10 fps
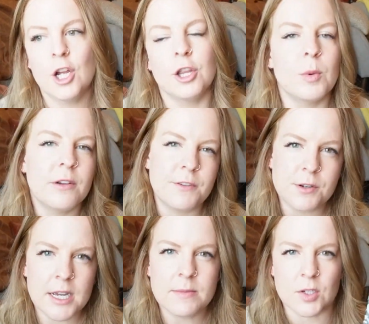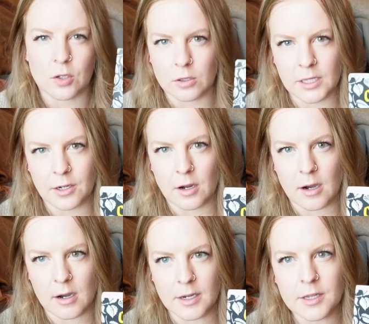There were a few times earlier
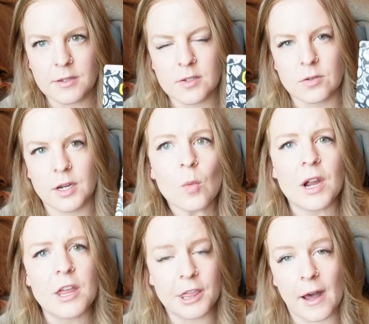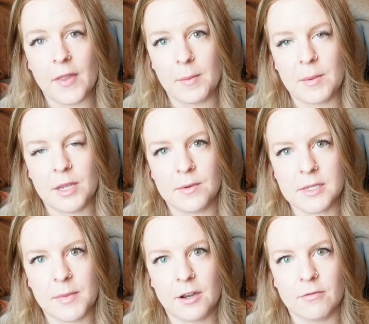on in the story where I thought that maybe it was
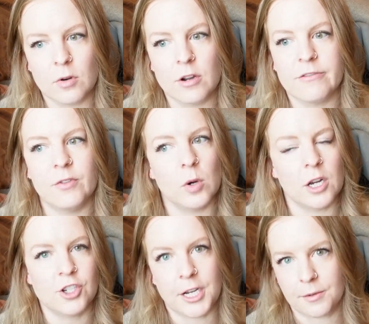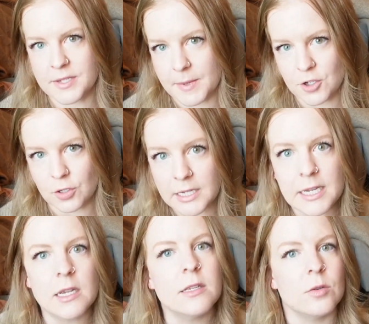a metaphor for a child with special
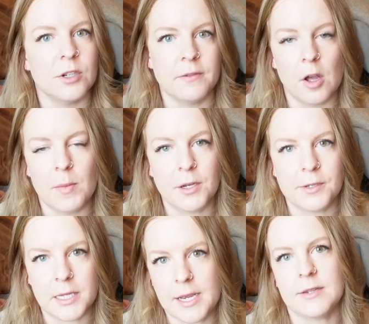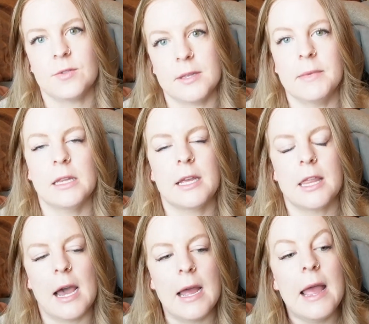needs or developmental delays or something like
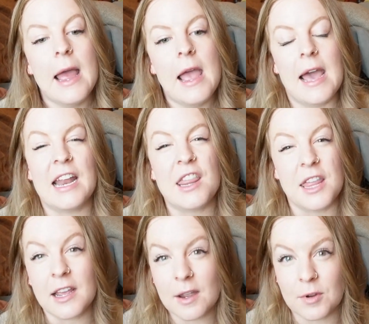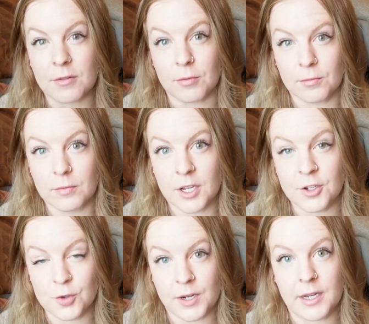that, and I think I would have
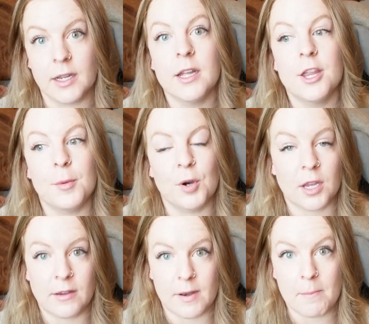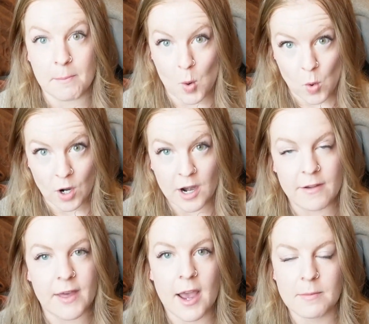enjoyed the book even more
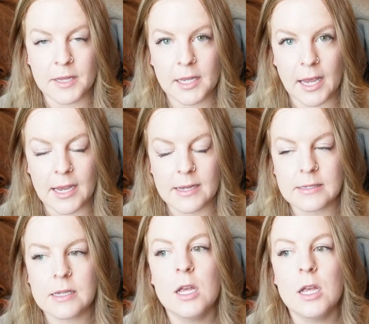if that had been the case,